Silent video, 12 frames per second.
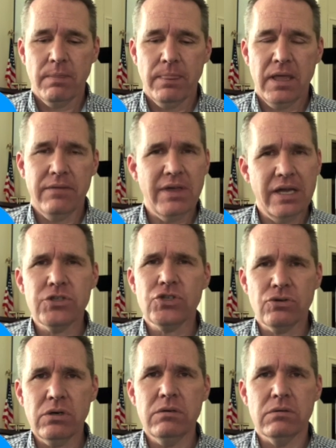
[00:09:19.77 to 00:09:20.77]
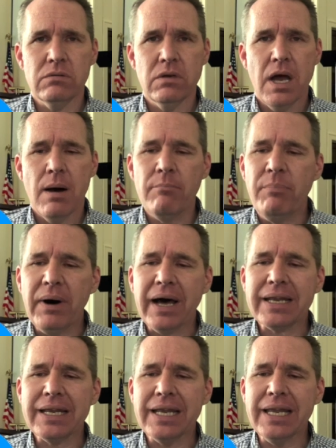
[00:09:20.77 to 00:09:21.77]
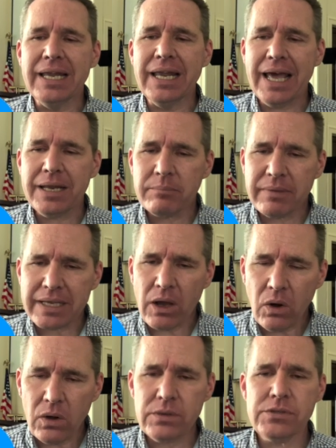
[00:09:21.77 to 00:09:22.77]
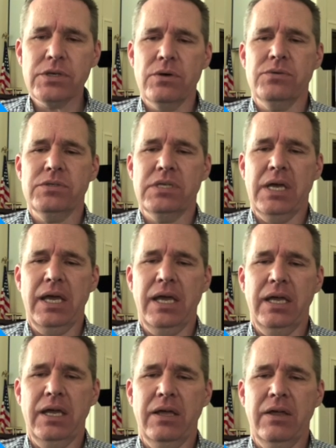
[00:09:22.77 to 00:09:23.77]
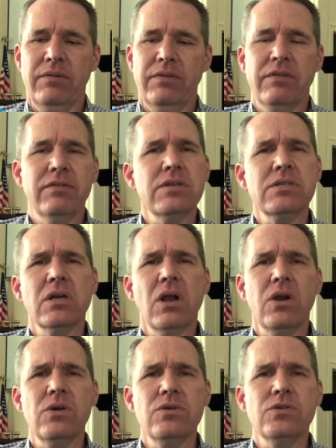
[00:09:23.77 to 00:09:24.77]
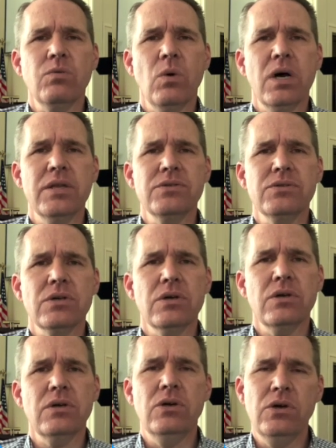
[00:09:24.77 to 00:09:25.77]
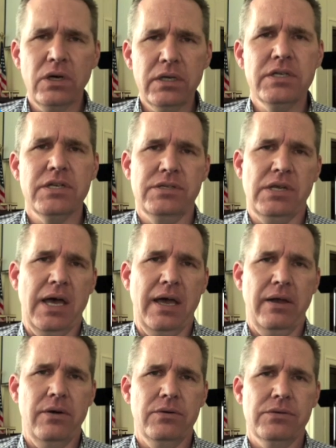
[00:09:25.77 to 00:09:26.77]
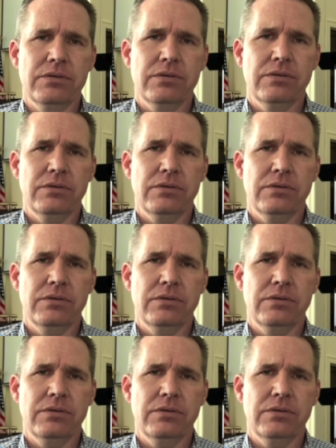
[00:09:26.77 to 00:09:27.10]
And that's true. But let me also say that this includes one's good desires.